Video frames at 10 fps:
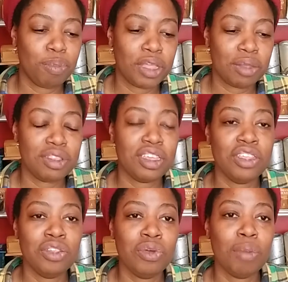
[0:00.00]

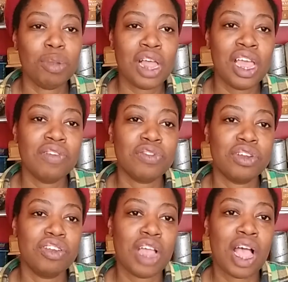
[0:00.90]
continue applying for
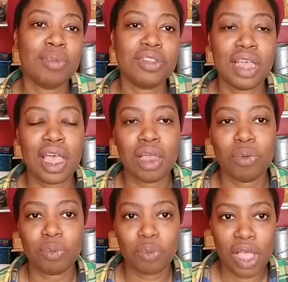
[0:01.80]
jobs that
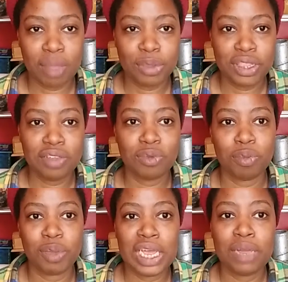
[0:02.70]
I believe will
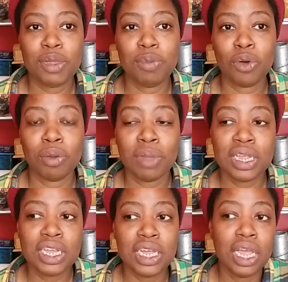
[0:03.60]
pay me more
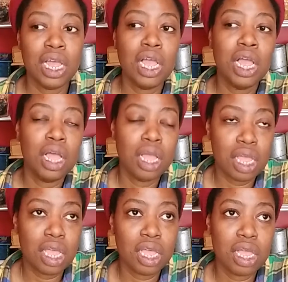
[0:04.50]
money
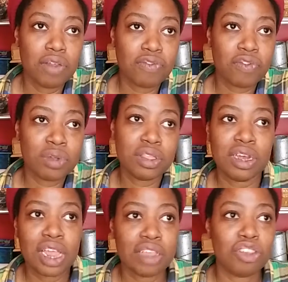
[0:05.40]
for the
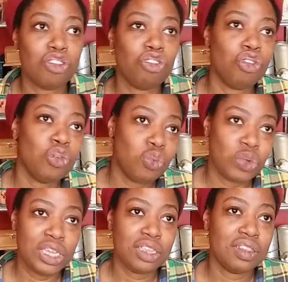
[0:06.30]
next 2
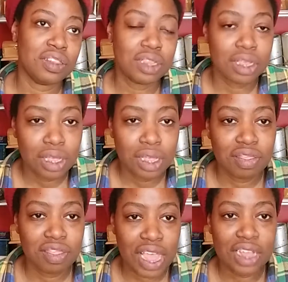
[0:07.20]
weeks,
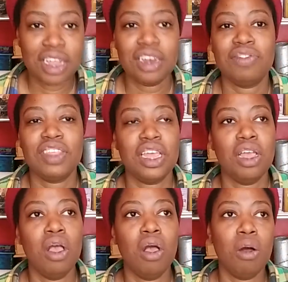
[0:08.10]
that kind of thing.
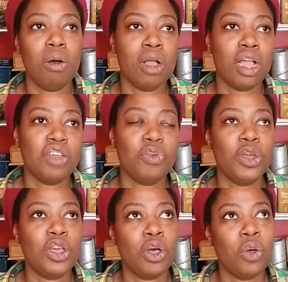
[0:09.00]
Or if we
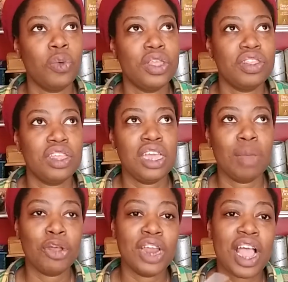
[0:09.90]
go with
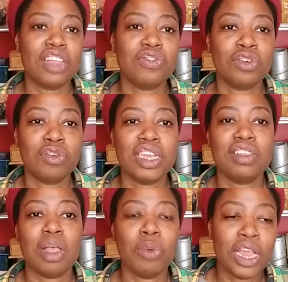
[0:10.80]
I'm going to ask for a raise.
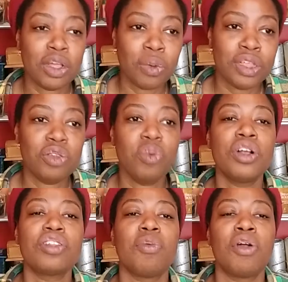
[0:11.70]
When I go into
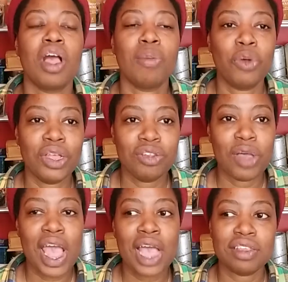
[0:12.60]
work tomorrow, I'm going to
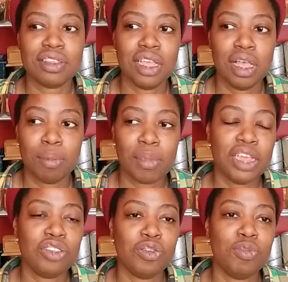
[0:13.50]
ask my
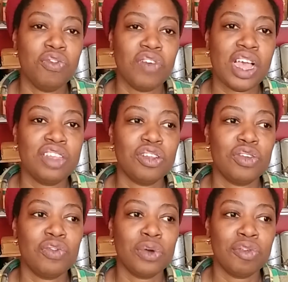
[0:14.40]
supervisor
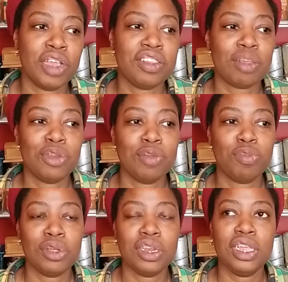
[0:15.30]
for a raise. I'm going to
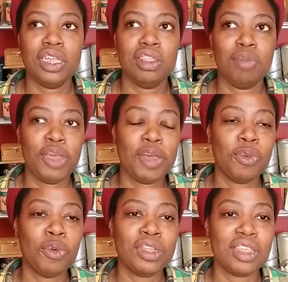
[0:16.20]
put in the
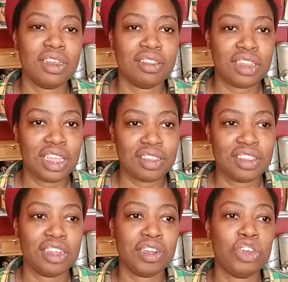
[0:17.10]
paperwork that is
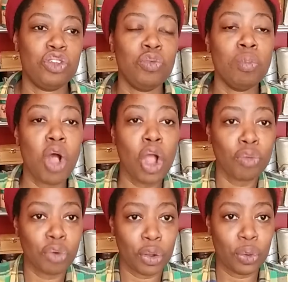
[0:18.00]
necessary
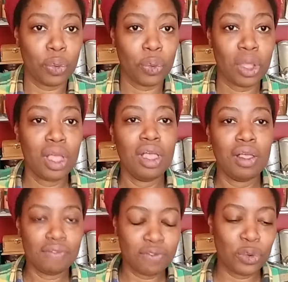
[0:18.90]
tomorrow
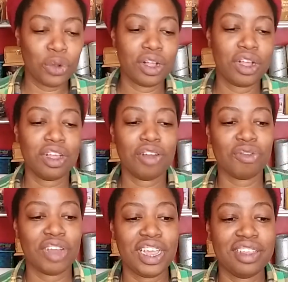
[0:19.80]
for a
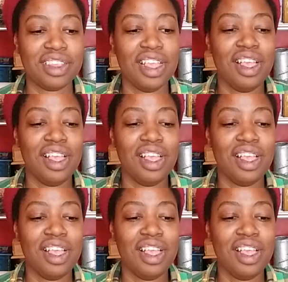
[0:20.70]
raise,